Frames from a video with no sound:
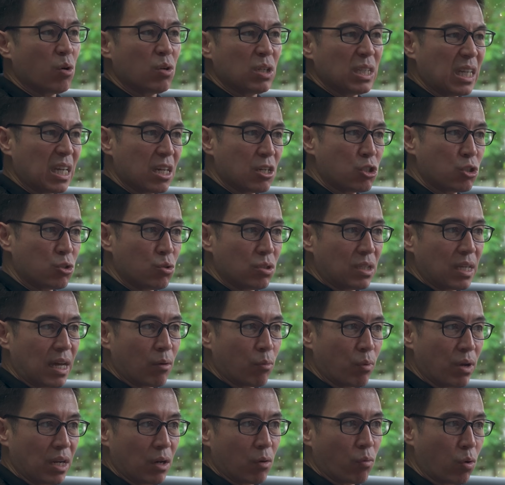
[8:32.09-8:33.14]
only issue
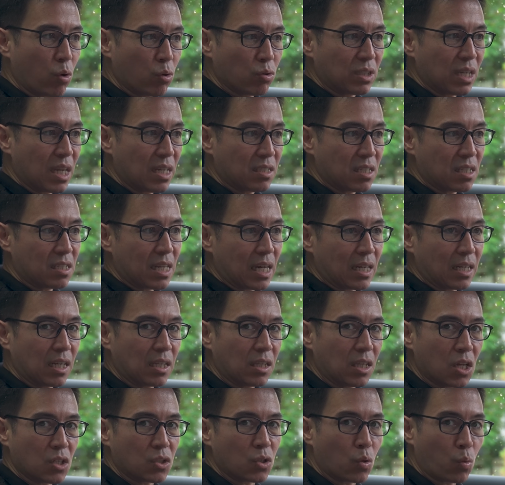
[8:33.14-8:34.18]
that when it rotates is that
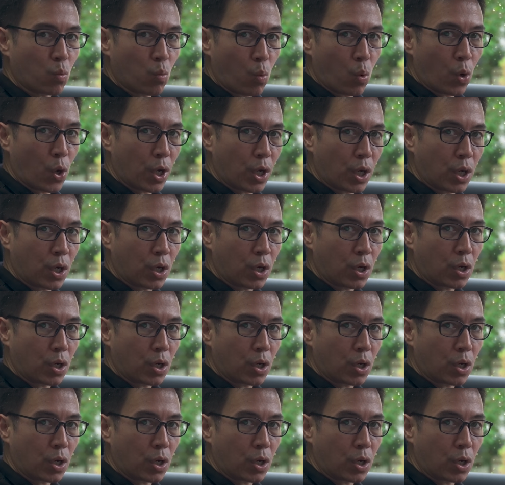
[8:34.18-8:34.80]
it doesn't work